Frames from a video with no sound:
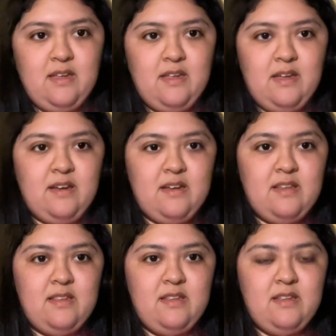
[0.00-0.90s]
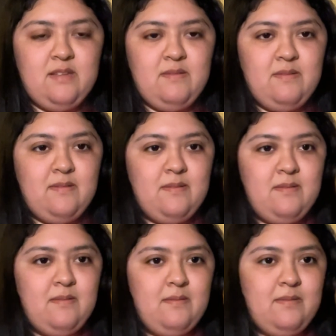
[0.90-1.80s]
I got this
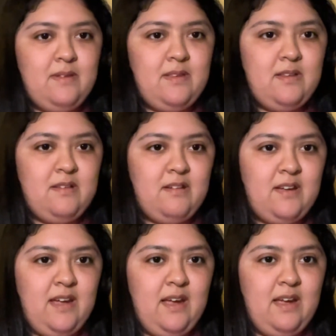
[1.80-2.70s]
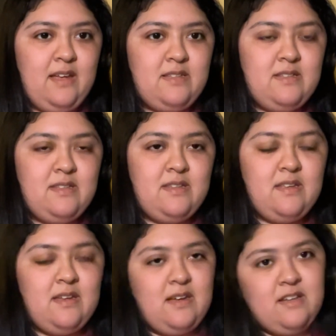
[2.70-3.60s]
with another case
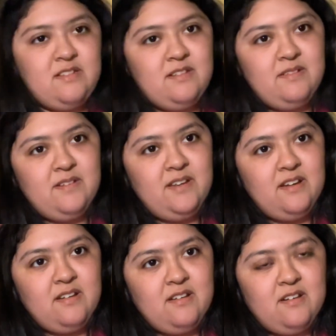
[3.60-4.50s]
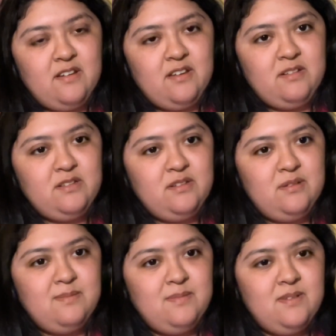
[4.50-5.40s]
I showed here on YouTube.